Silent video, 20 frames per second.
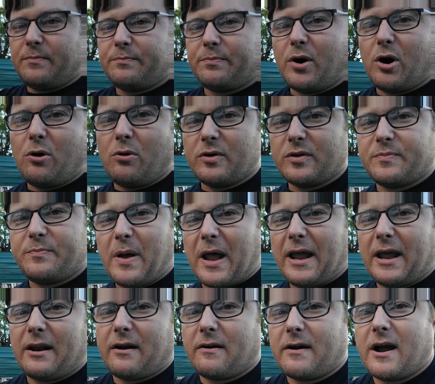bolt was
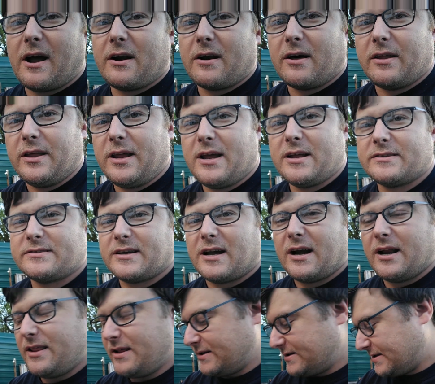banging around on the
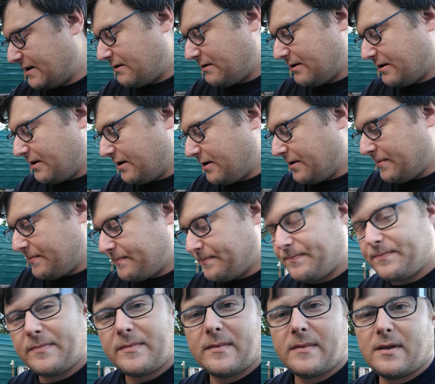inside of the cylinder.
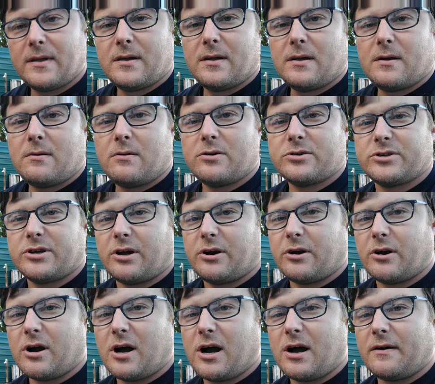We'll shut
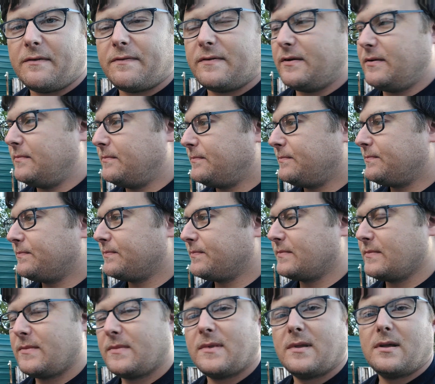her off and
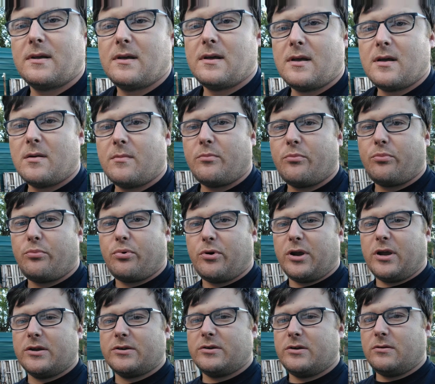
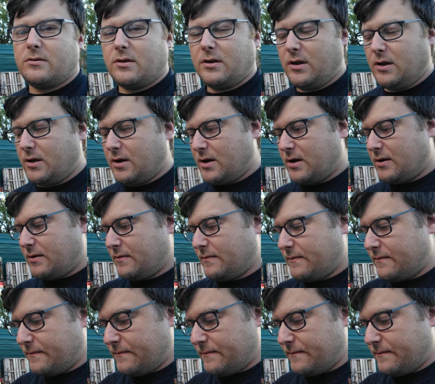bring you to the